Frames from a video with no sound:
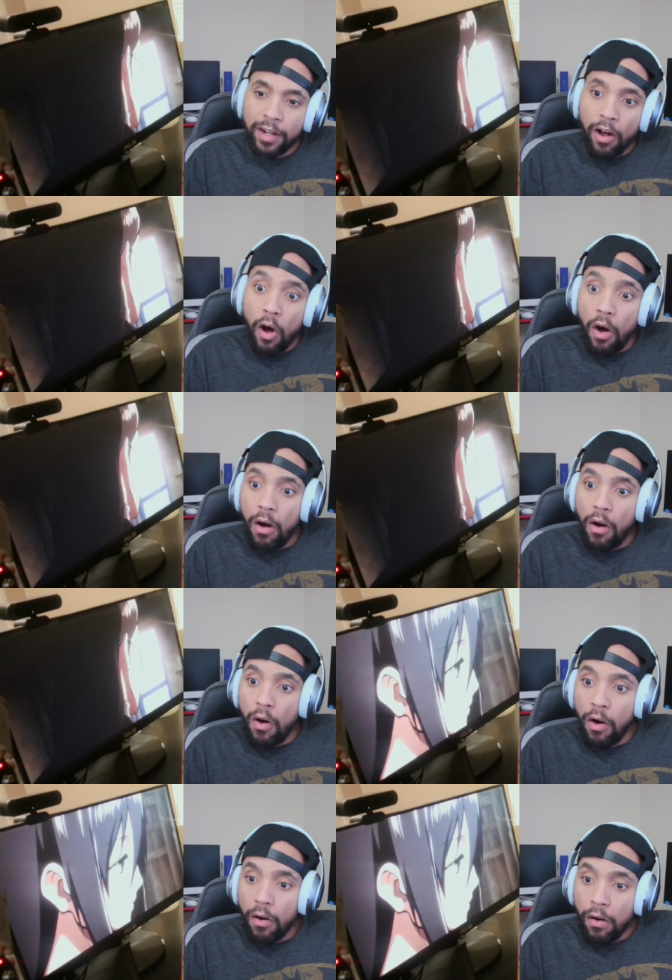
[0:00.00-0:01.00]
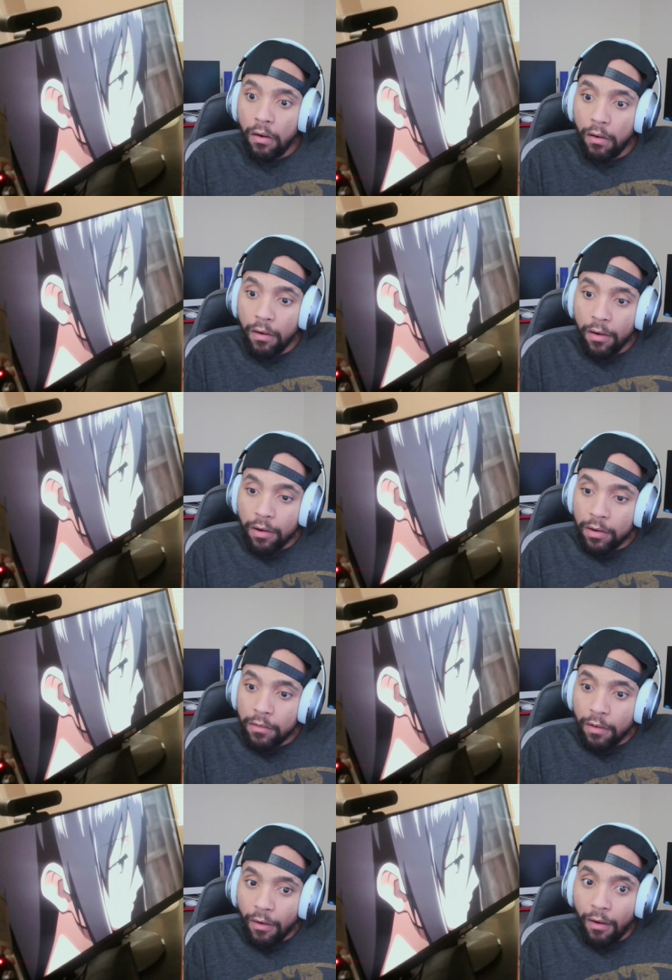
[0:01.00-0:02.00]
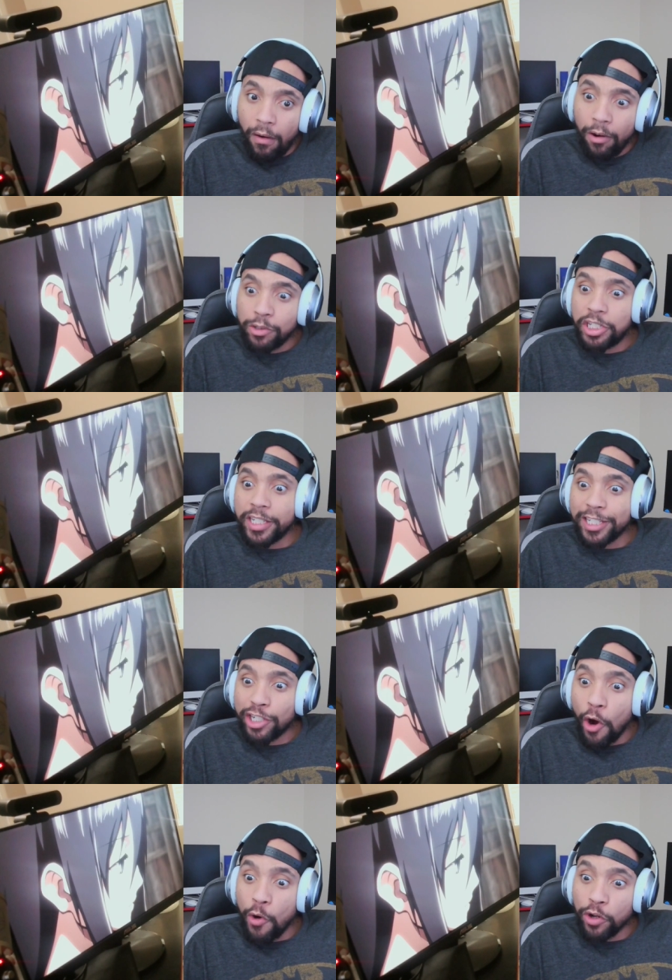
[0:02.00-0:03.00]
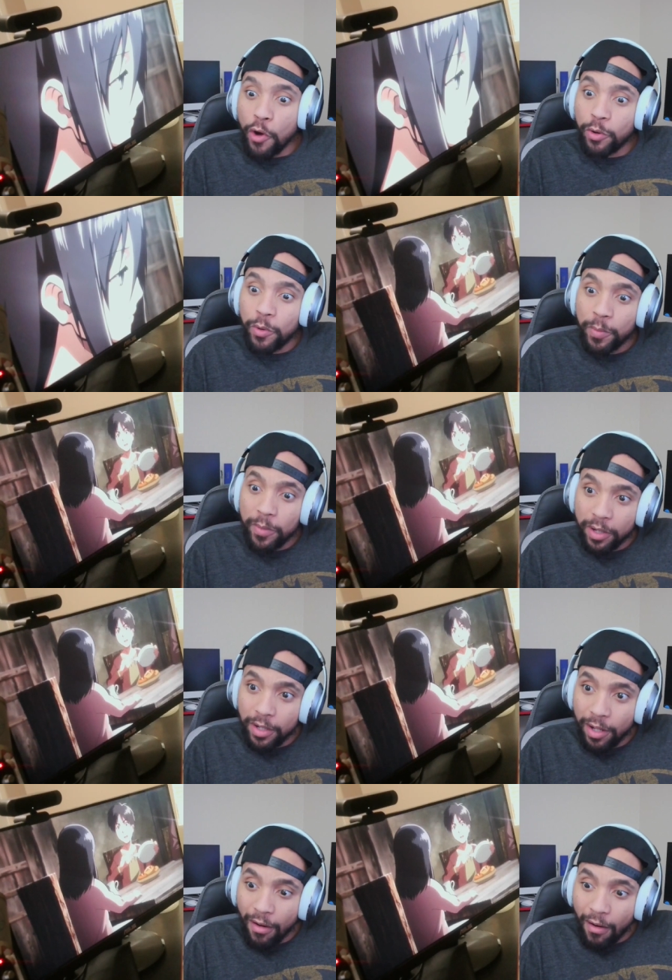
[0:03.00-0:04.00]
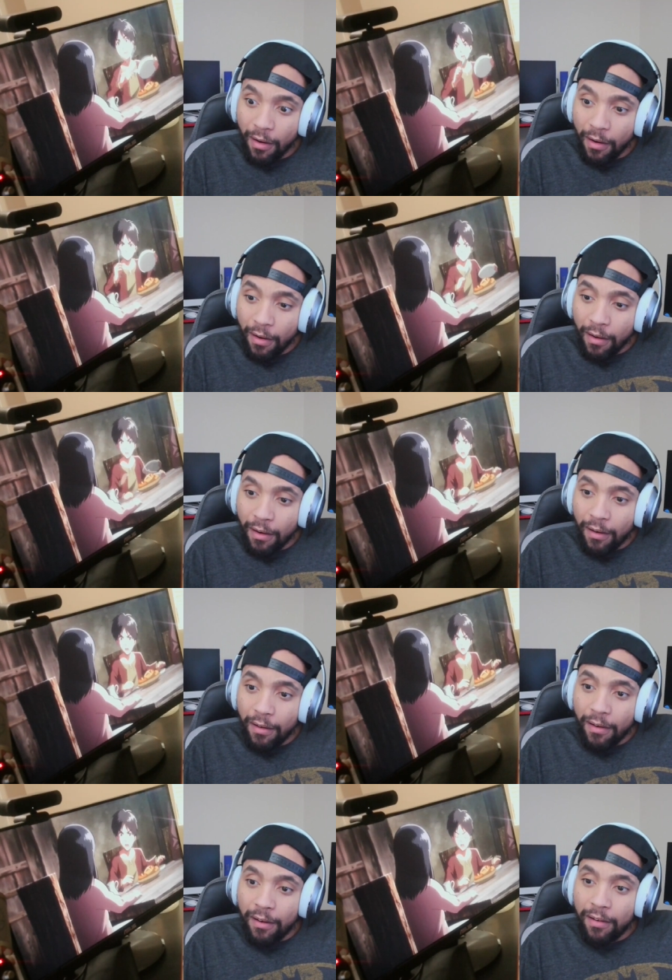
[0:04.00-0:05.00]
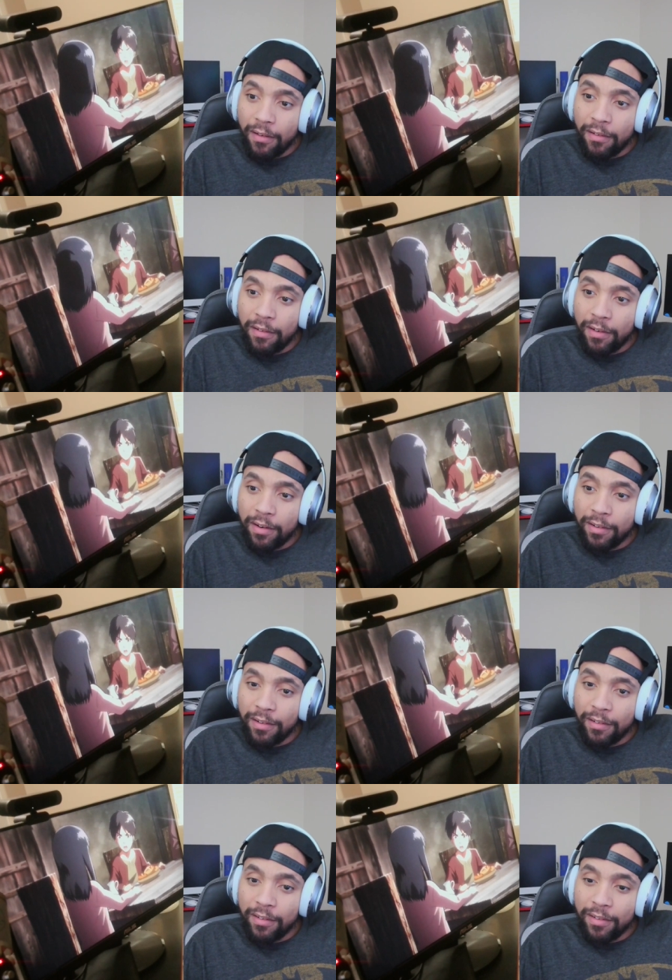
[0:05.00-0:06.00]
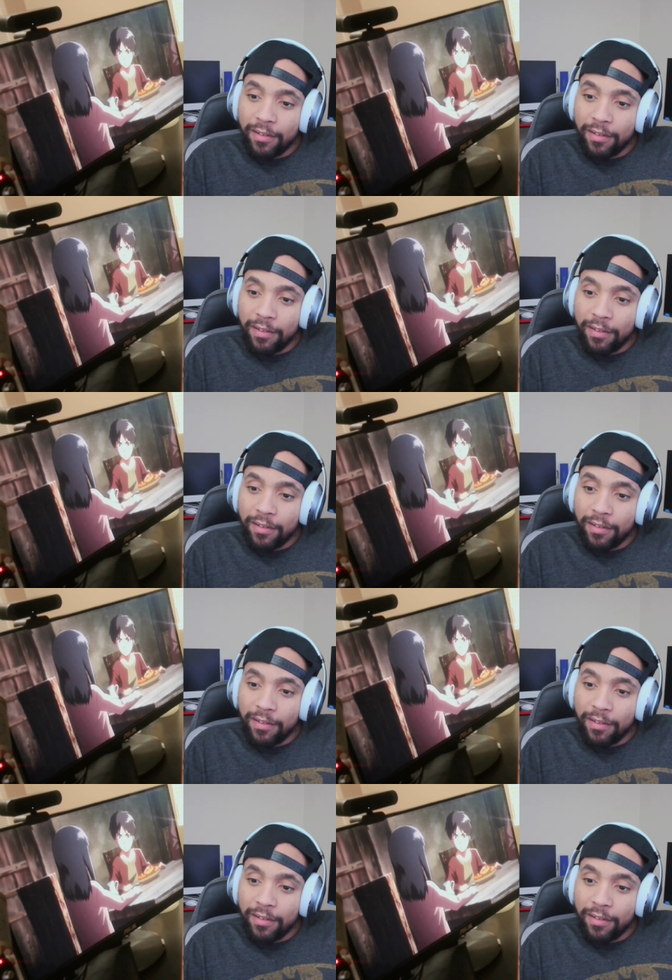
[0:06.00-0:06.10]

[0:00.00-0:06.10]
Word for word: Oh! Oh, she just told on him. Way to keep a secret, mouth!